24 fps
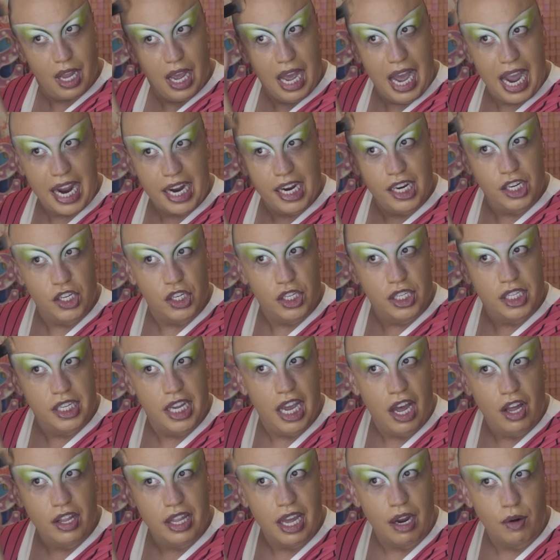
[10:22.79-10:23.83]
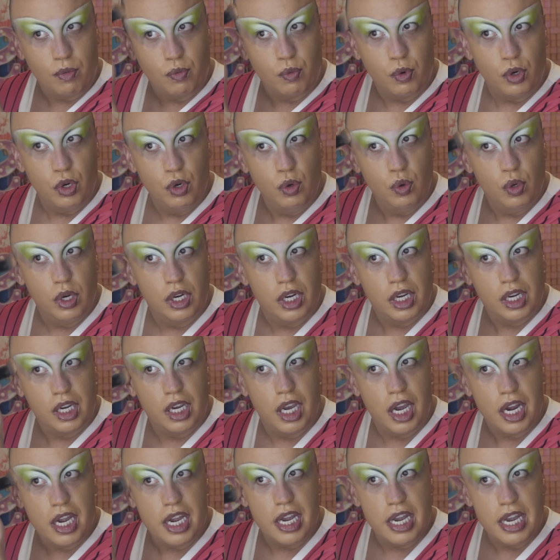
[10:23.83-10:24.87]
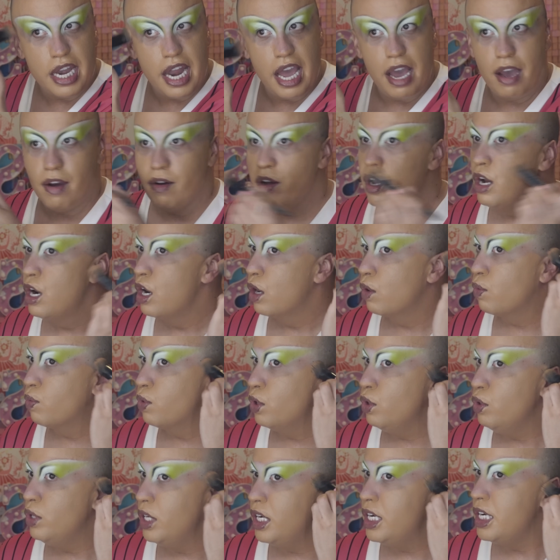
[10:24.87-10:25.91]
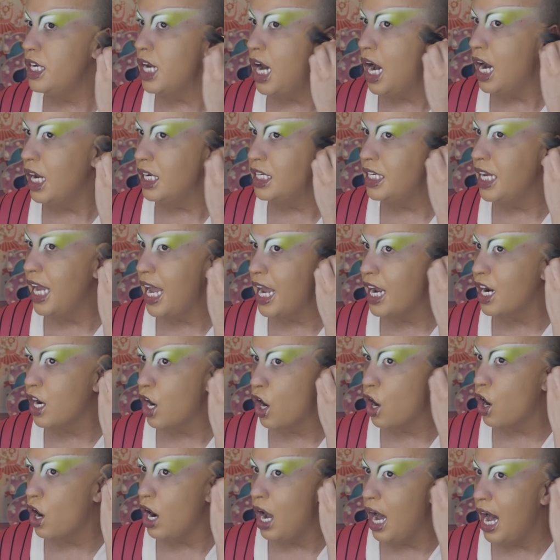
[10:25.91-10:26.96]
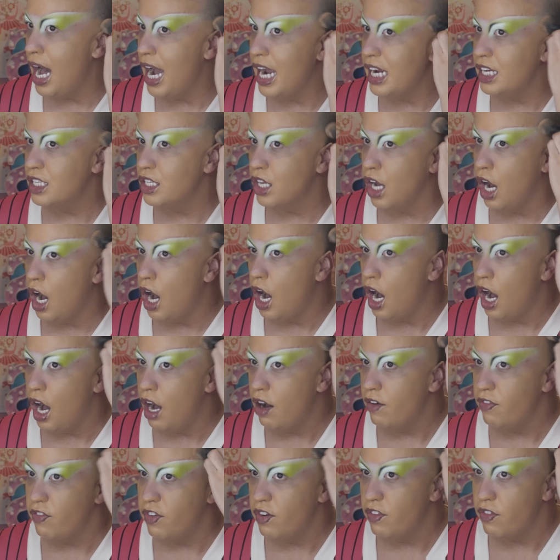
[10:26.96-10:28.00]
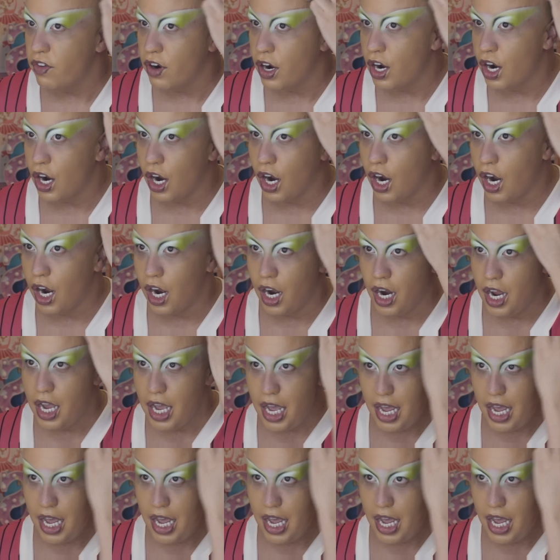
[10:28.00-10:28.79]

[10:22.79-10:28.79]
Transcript: I could just tell that Rue did not take her eyes off of her.